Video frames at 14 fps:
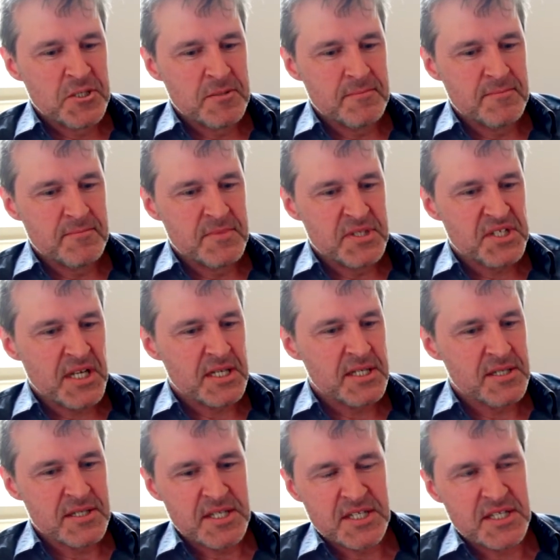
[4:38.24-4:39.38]

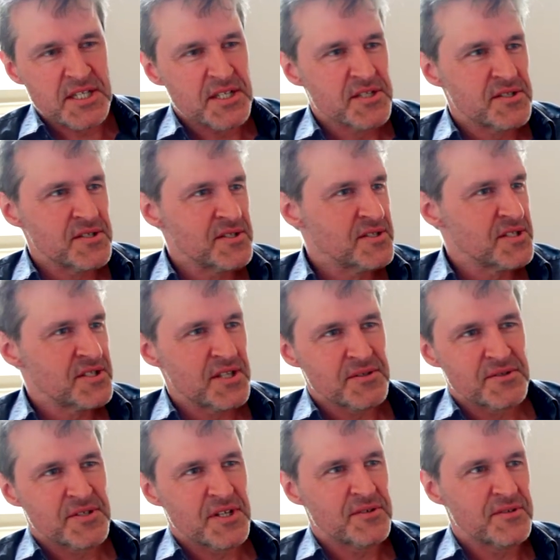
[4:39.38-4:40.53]
mistaken identity issues,
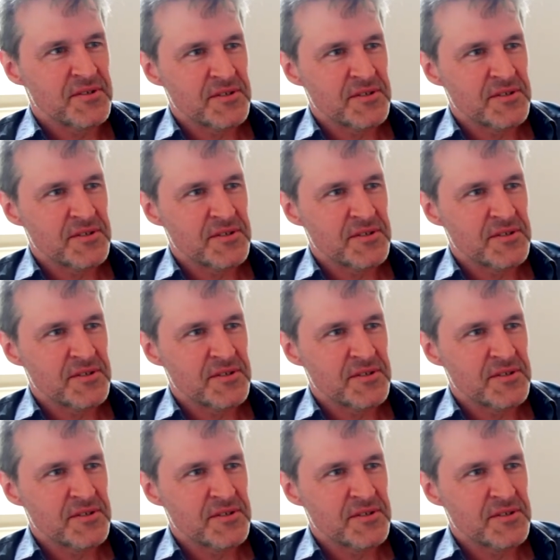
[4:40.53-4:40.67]
etc.,